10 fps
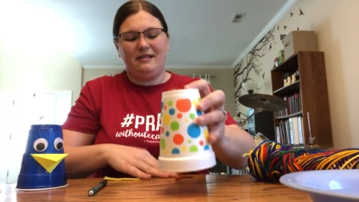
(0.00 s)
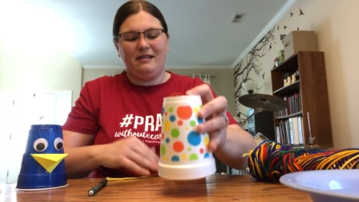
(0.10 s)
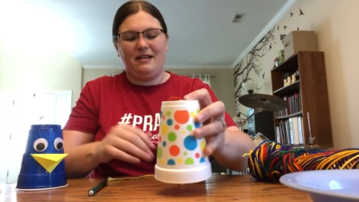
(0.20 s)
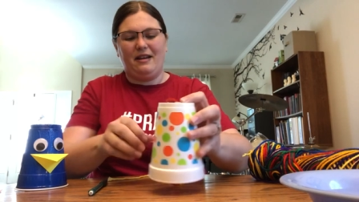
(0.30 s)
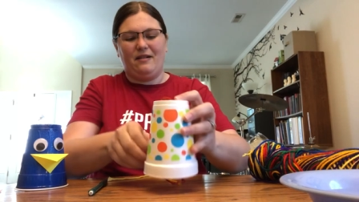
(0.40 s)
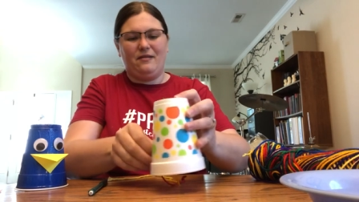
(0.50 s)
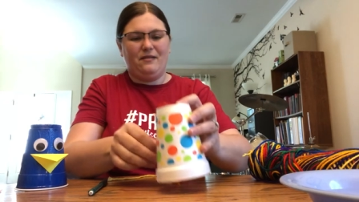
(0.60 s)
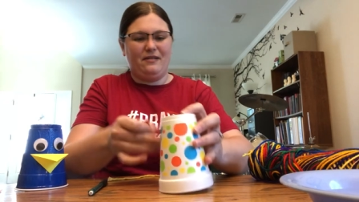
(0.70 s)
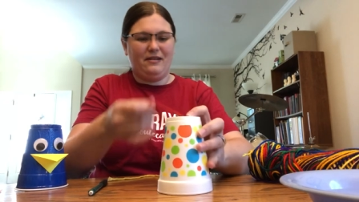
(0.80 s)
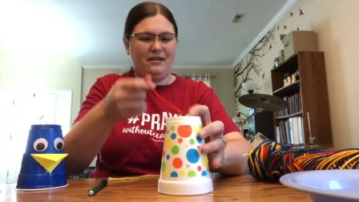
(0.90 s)
Now,
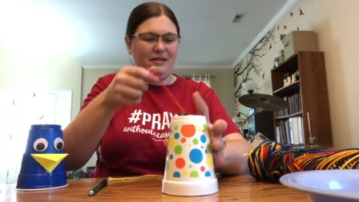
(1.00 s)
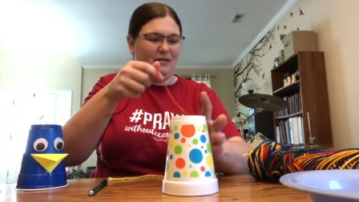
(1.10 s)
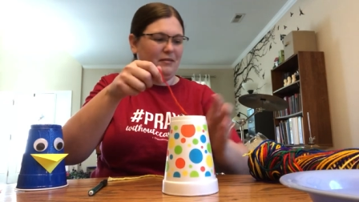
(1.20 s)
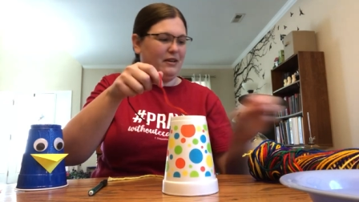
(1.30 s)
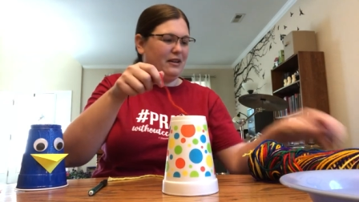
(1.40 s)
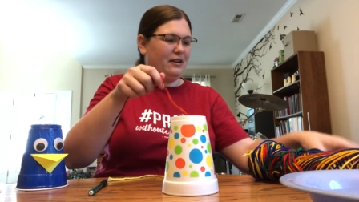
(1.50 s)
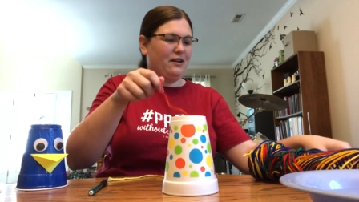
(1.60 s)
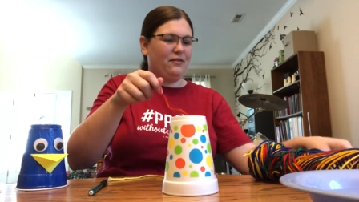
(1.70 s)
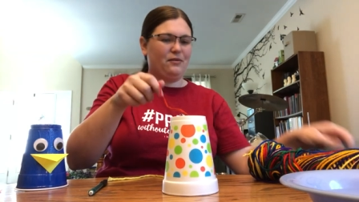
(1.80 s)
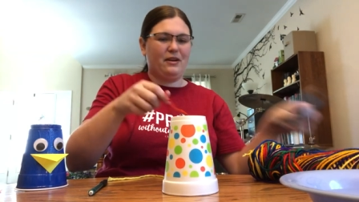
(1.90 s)
I'm gonna cut
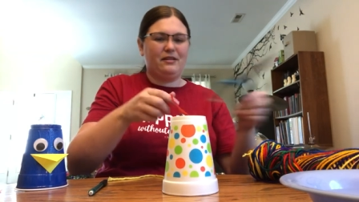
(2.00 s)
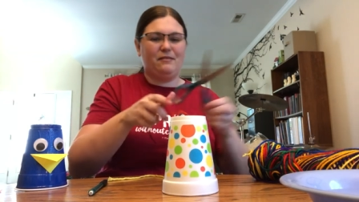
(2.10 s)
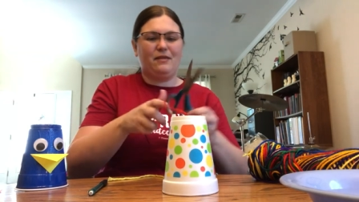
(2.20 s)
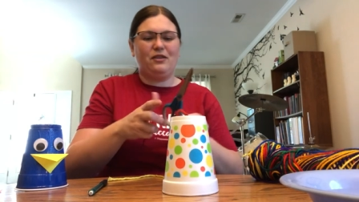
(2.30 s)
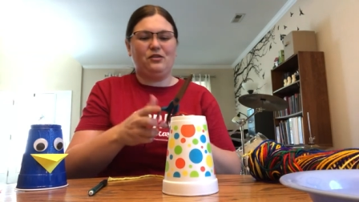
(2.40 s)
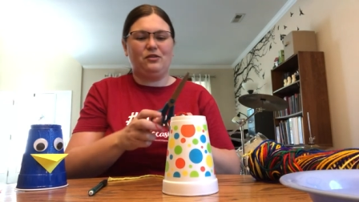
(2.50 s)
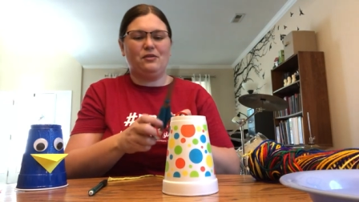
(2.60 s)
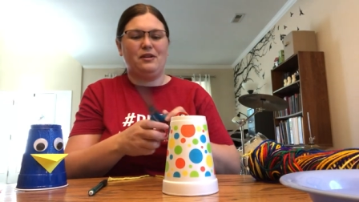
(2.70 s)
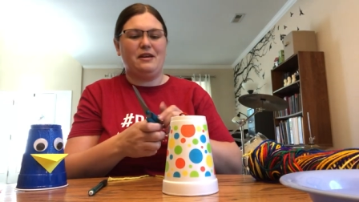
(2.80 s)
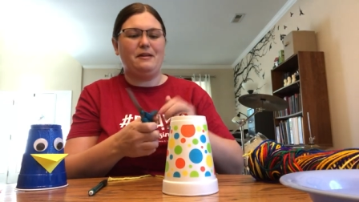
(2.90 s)
off the rest of my
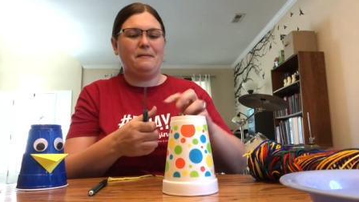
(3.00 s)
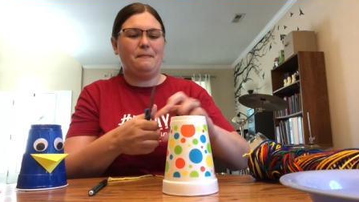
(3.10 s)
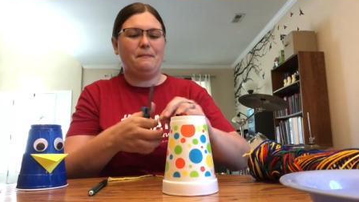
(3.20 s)
string.